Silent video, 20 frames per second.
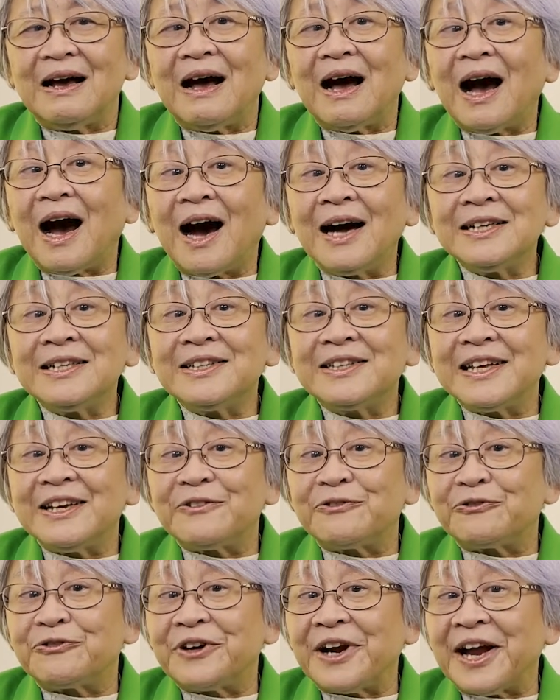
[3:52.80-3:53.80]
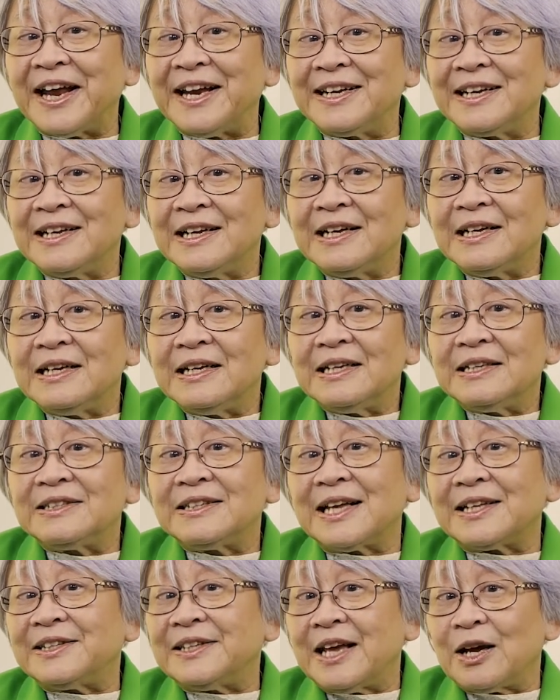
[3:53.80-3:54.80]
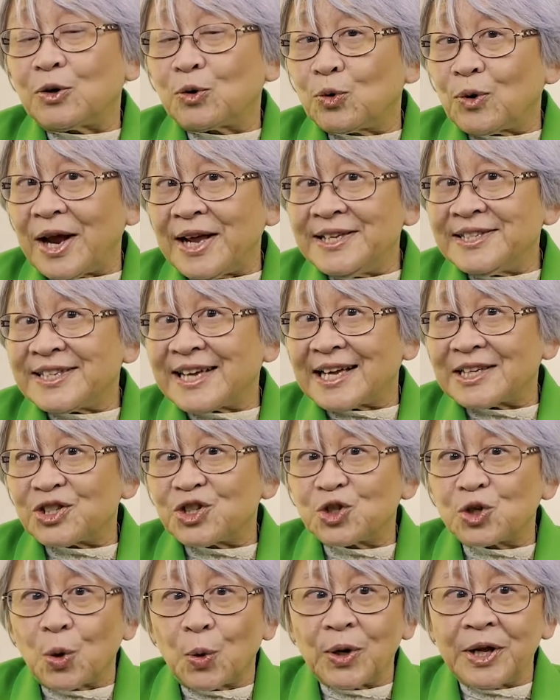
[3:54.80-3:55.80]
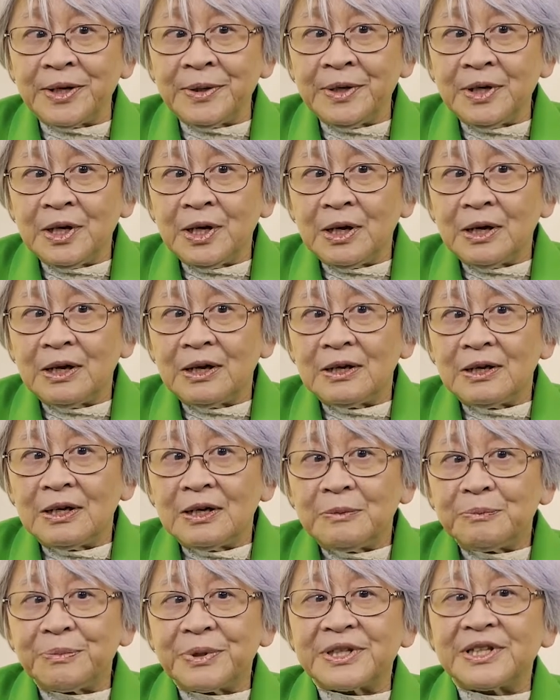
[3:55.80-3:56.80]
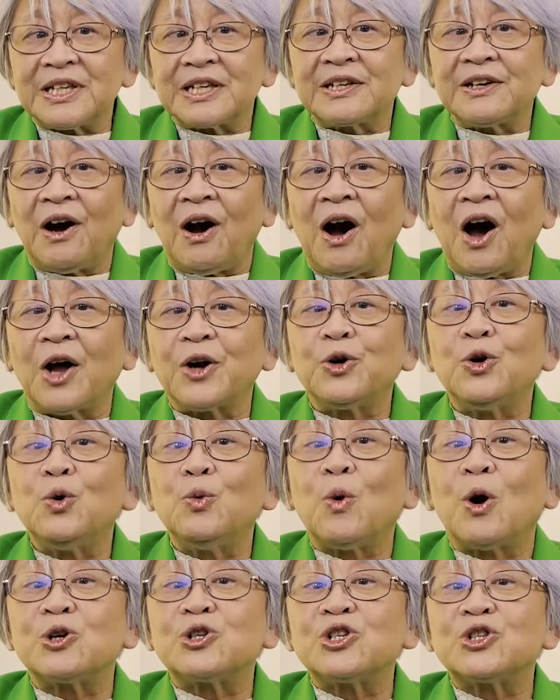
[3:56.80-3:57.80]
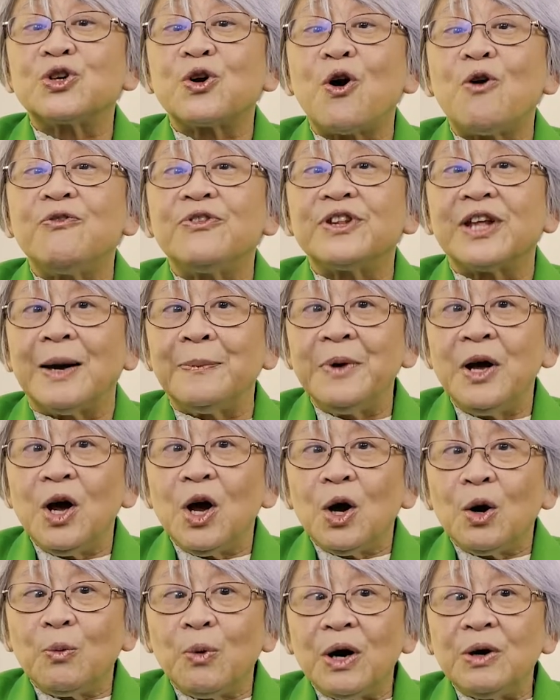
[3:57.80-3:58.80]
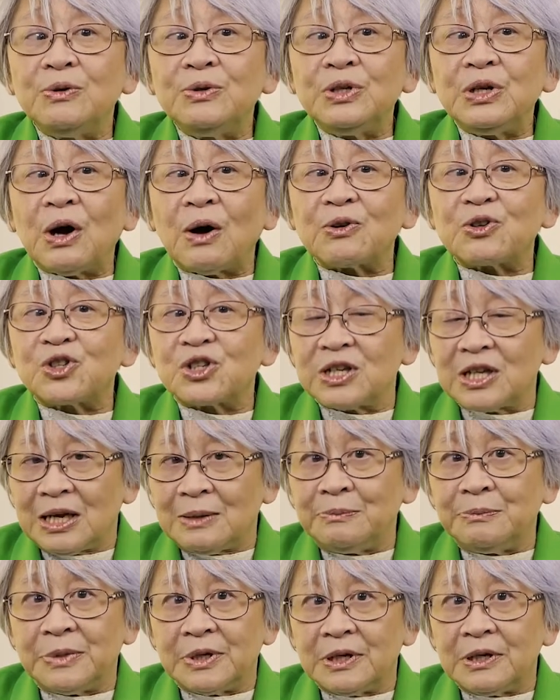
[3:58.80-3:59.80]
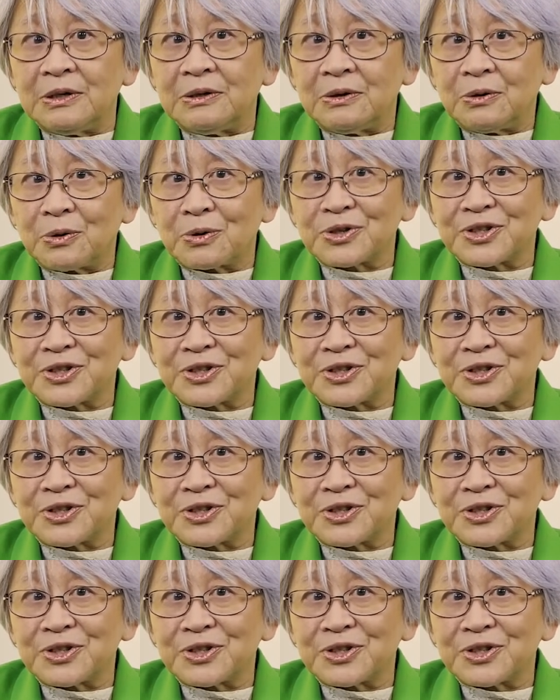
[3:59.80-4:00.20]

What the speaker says: Aren't they afraid that their grains get stolen? But the God who watches over them will not slumber or